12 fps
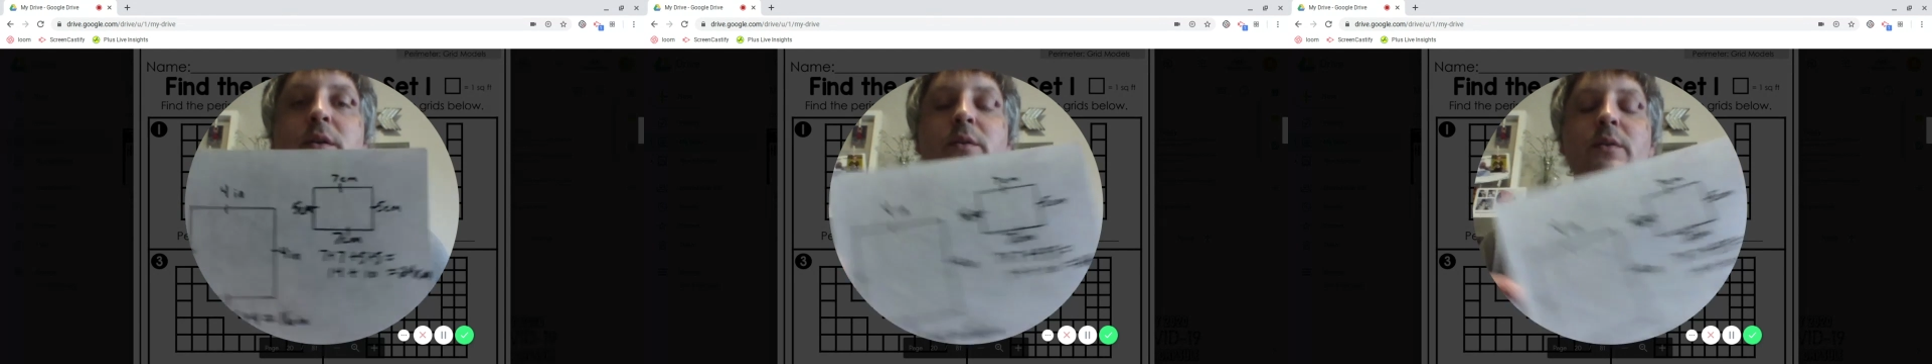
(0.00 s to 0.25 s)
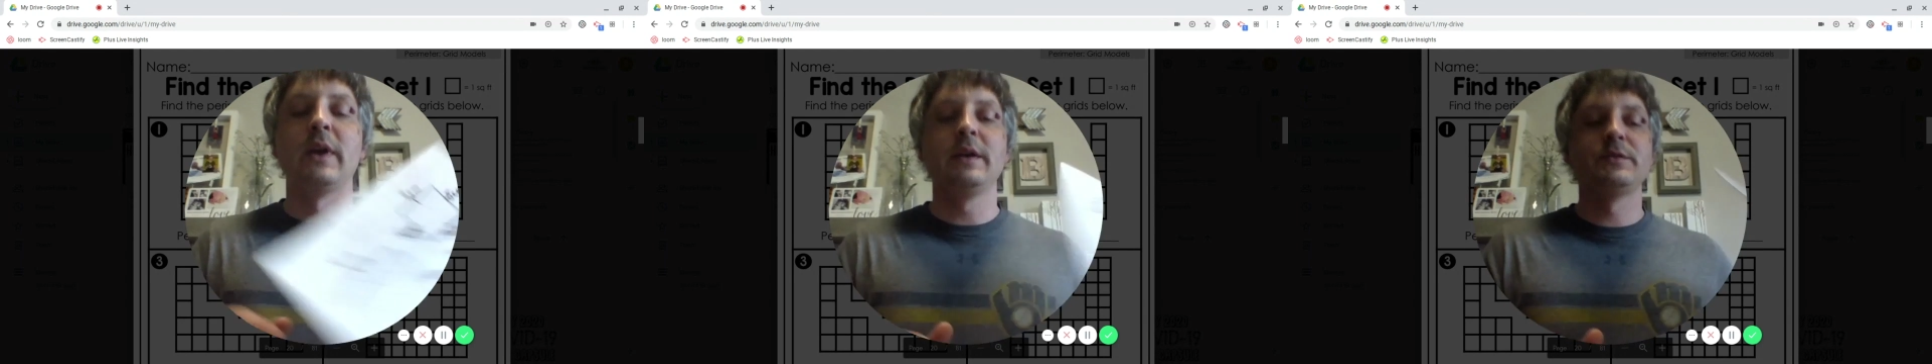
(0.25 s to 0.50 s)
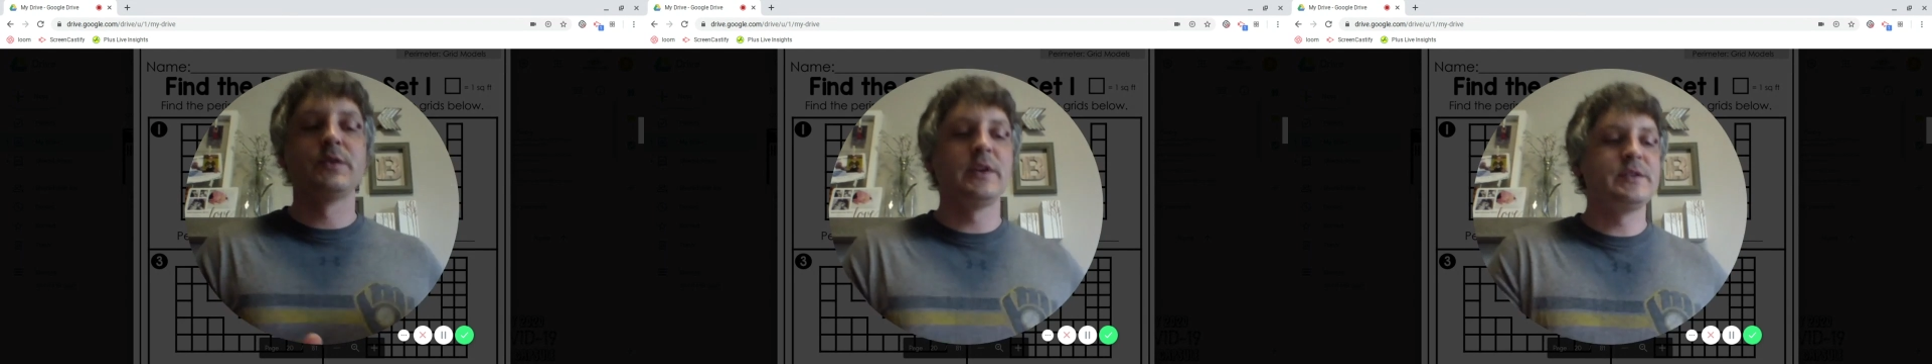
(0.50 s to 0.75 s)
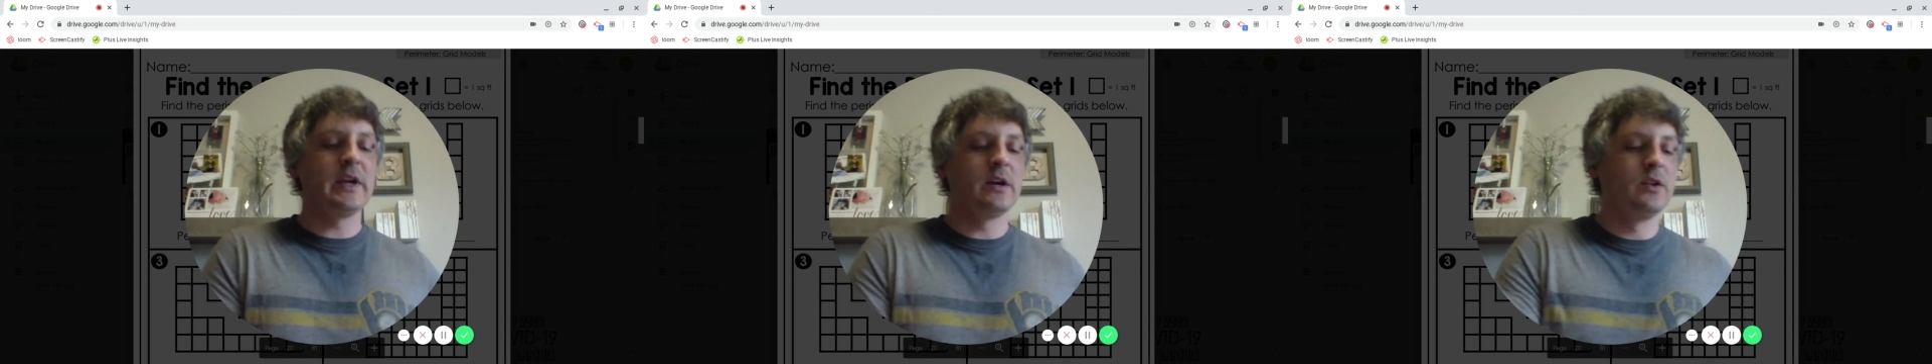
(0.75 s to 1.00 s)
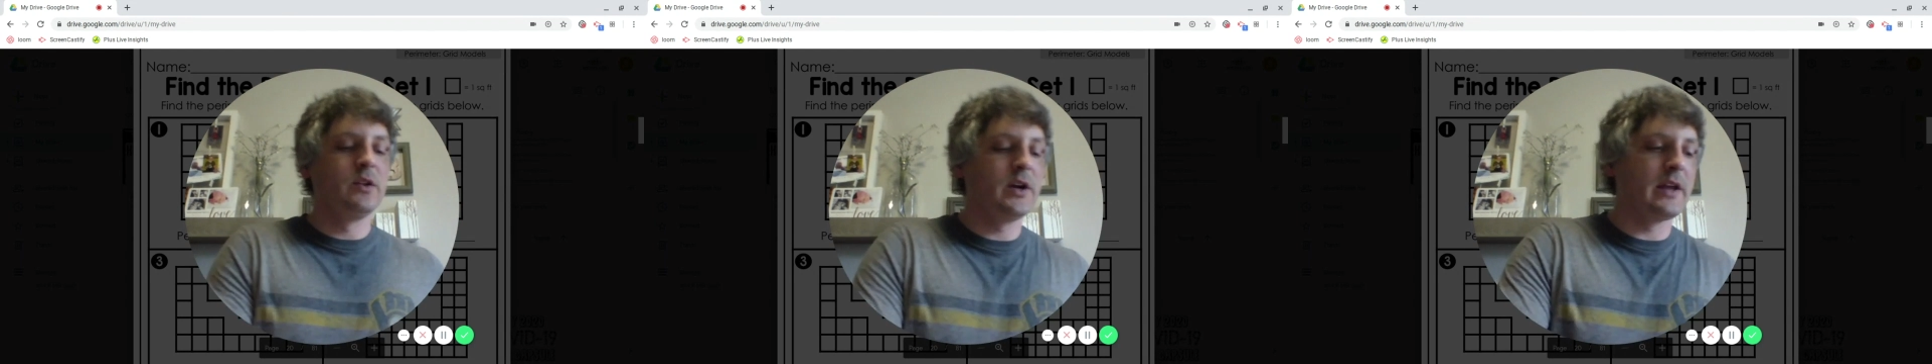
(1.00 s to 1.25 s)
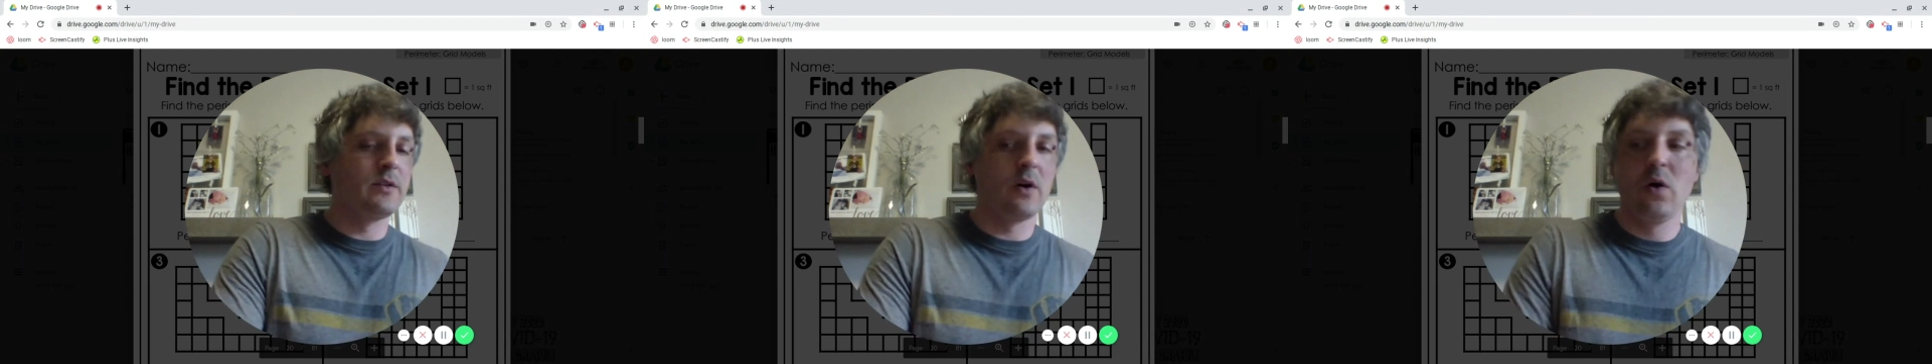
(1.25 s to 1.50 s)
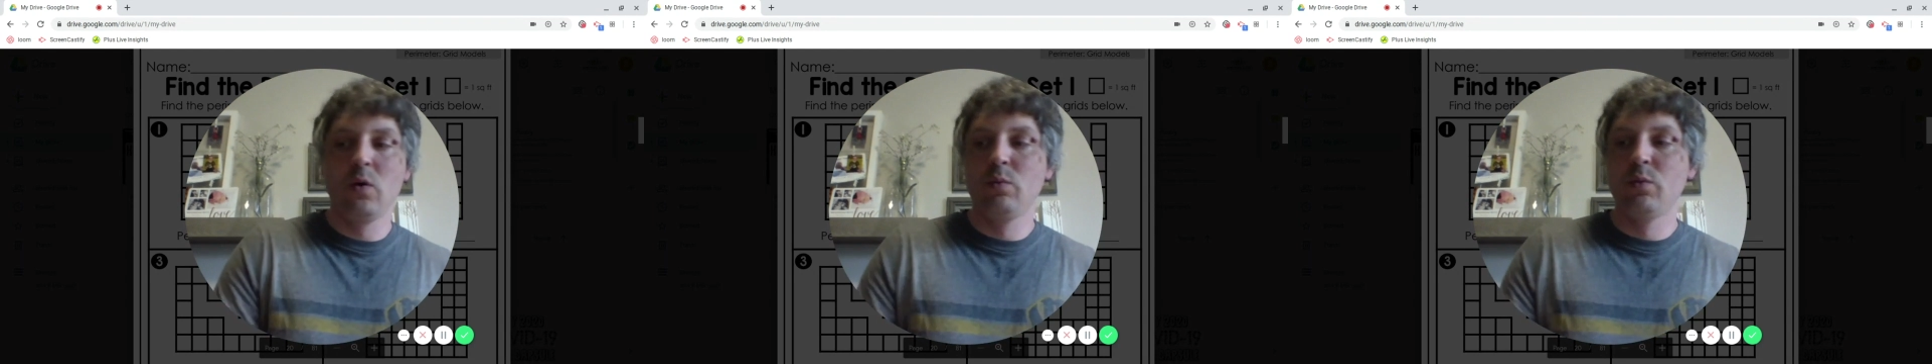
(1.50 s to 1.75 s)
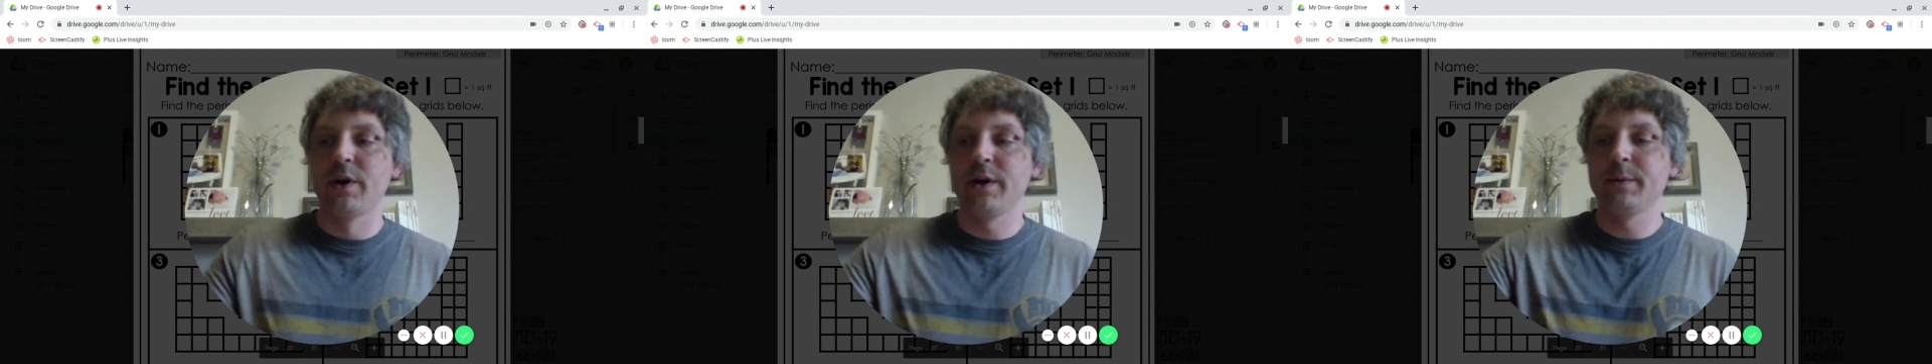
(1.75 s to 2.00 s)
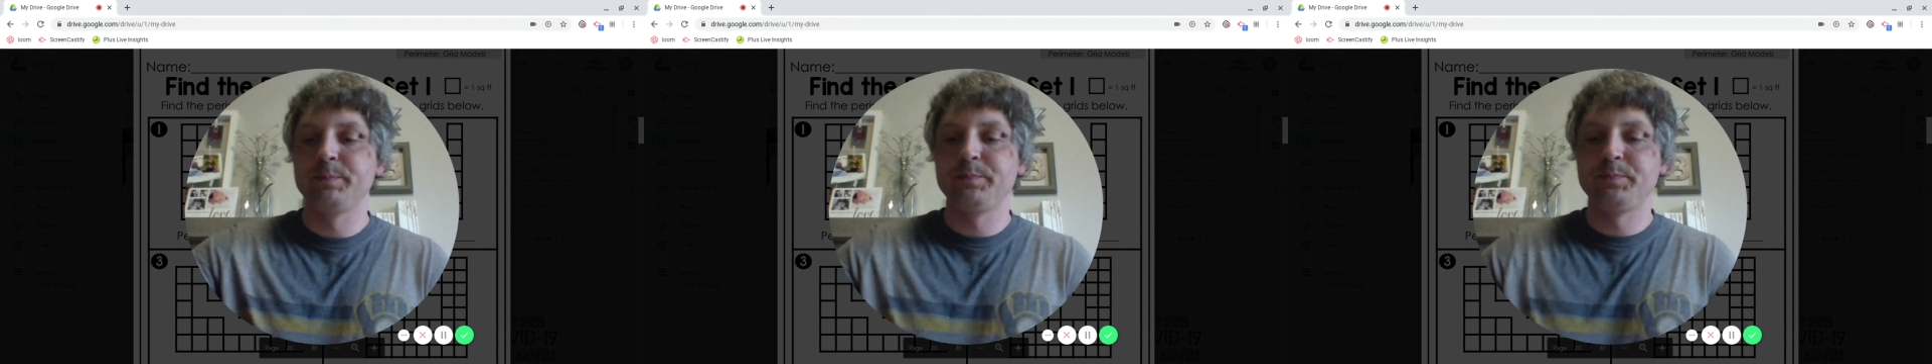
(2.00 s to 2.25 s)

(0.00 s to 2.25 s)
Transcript: Okay, so let's take a look at the homework,